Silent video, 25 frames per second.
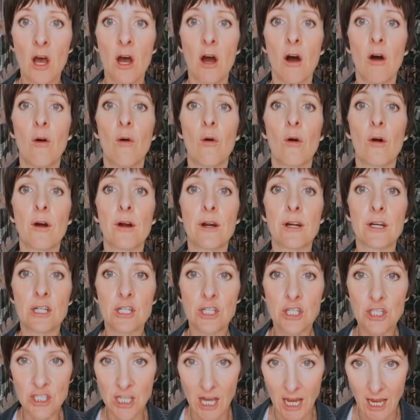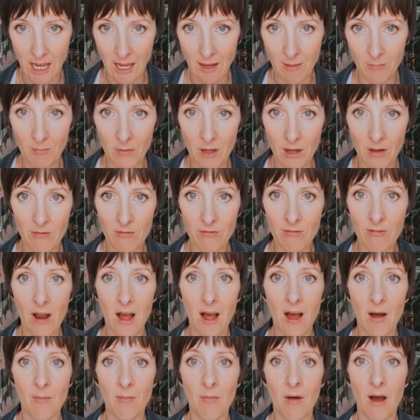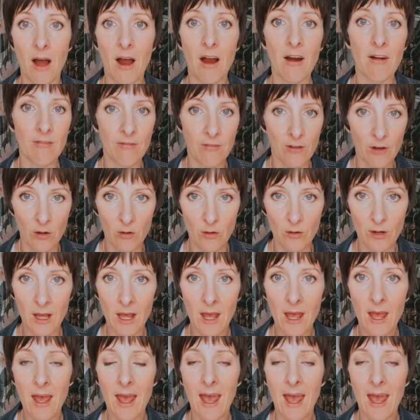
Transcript: or shame from our food.